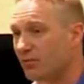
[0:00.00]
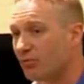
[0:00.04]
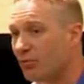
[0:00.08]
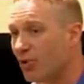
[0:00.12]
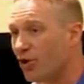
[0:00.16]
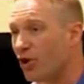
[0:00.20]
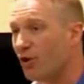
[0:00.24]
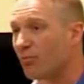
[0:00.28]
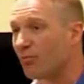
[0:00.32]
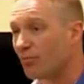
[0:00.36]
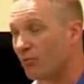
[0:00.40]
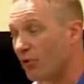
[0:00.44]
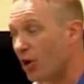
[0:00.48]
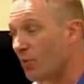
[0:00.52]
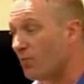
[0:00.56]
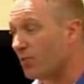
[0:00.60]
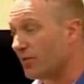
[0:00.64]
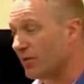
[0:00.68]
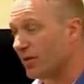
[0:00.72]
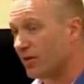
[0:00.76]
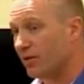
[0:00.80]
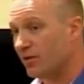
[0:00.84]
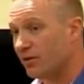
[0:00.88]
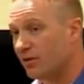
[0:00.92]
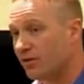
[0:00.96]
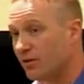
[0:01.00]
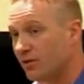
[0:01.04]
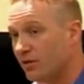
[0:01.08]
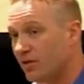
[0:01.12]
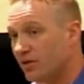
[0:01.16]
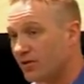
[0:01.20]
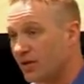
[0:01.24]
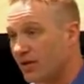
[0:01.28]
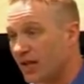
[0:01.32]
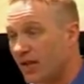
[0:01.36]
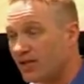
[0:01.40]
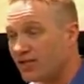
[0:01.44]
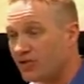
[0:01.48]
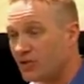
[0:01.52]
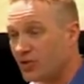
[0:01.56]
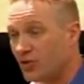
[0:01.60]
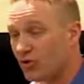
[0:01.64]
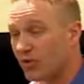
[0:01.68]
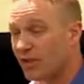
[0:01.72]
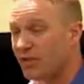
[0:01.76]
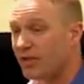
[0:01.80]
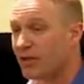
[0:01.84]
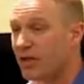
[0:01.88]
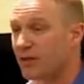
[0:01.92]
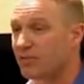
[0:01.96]
per property that has
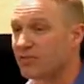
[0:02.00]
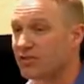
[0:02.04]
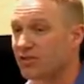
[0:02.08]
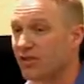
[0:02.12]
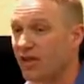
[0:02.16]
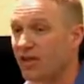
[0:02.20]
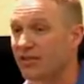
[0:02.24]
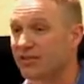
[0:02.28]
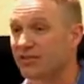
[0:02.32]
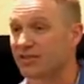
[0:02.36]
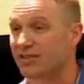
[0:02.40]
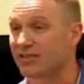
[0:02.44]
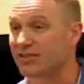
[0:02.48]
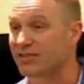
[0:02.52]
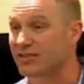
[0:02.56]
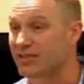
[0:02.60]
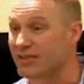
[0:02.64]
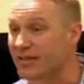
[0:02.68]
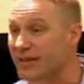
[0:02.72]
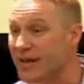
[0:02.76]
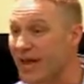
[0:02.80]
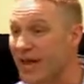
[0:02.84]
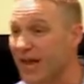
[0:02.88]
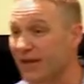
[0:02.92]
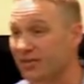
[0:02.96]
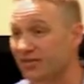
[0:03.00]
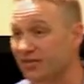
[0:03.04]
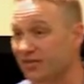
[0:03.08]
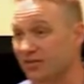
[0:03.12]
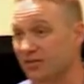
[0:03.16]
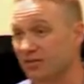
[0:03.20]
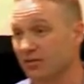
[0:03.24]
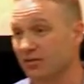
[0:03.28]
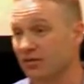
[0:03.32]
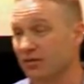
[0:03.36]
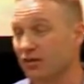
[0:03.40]
dual incomes like this net.